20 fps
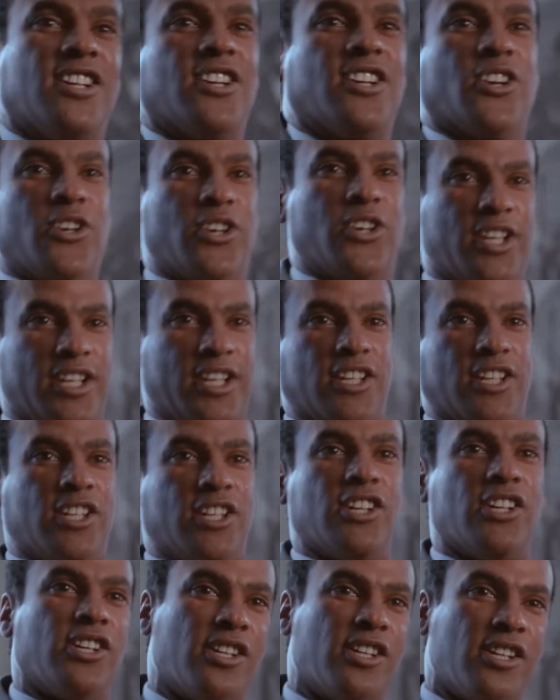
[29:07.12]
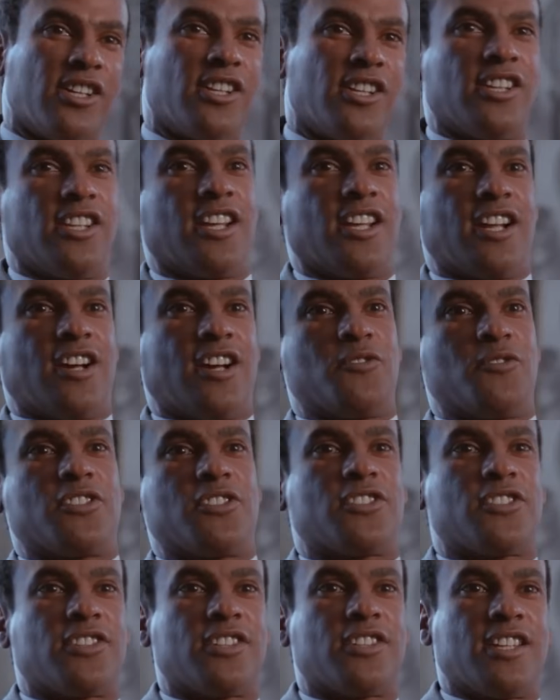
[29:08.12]
the gurney that
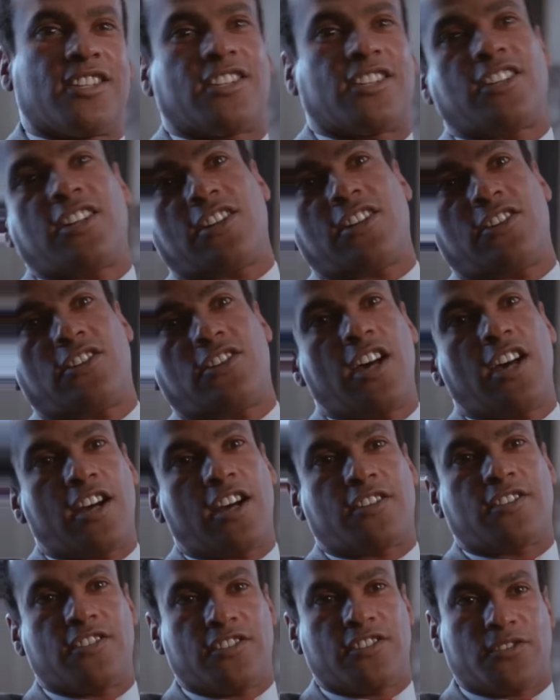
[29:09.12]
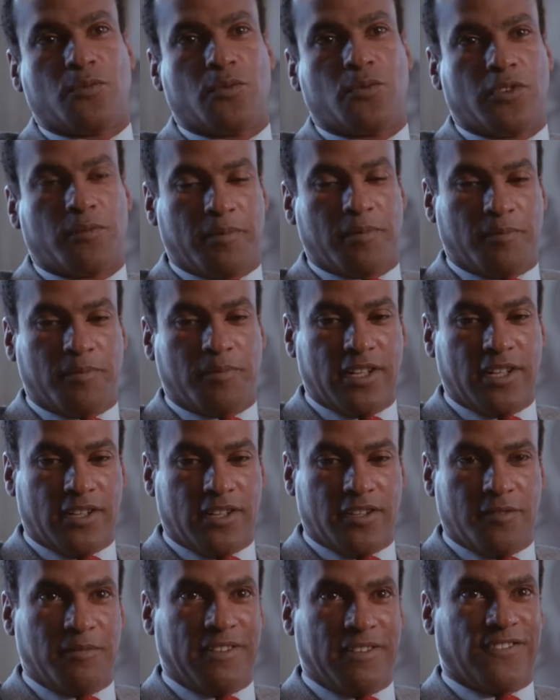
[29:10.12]
the doctors were
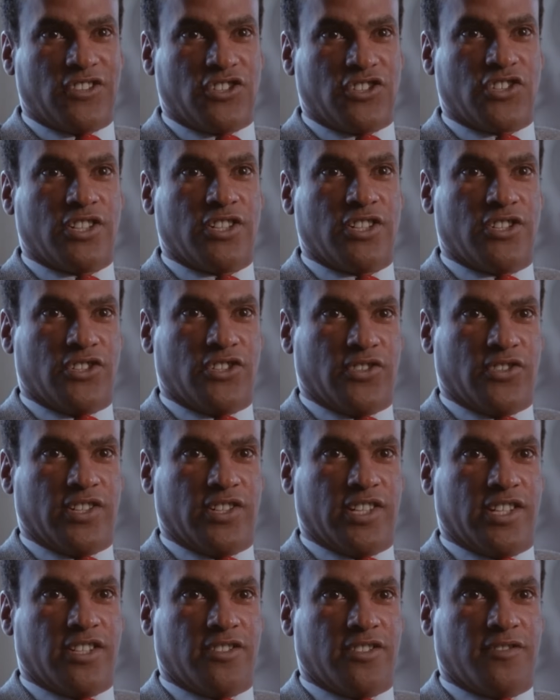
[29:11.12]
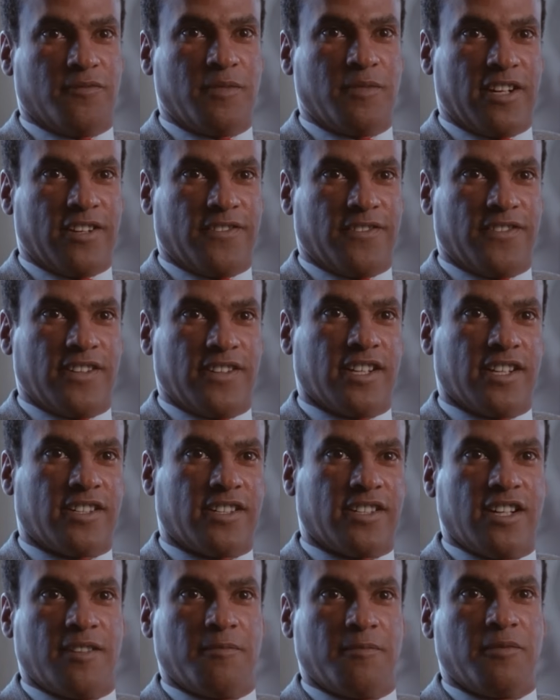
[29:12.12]
preparing me for surgery on. Matter of
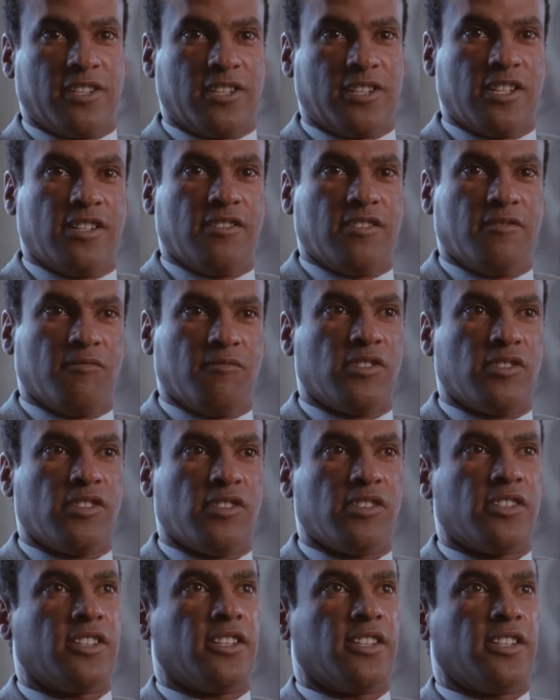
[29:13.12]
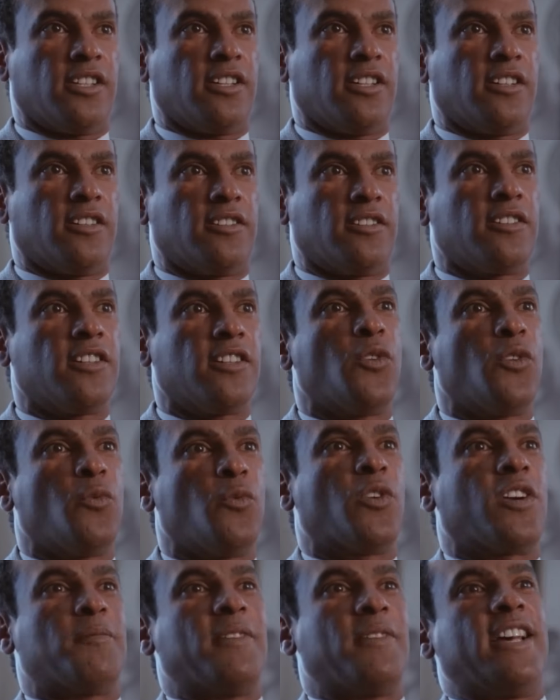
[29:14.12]
fact, I became
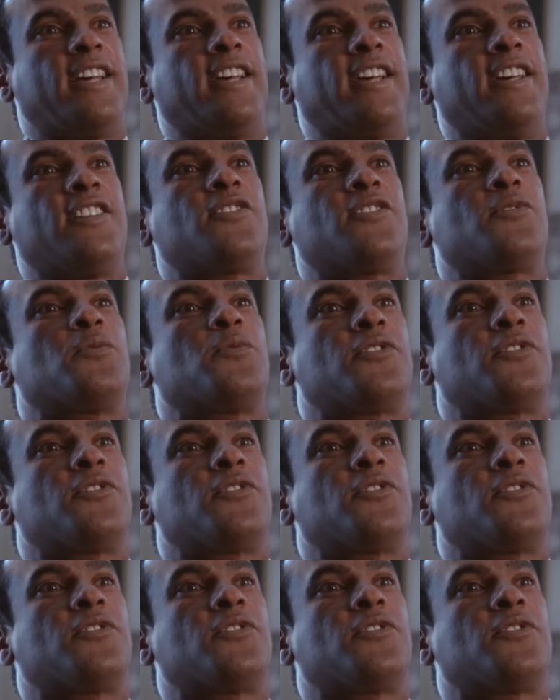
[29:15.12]
one of my hands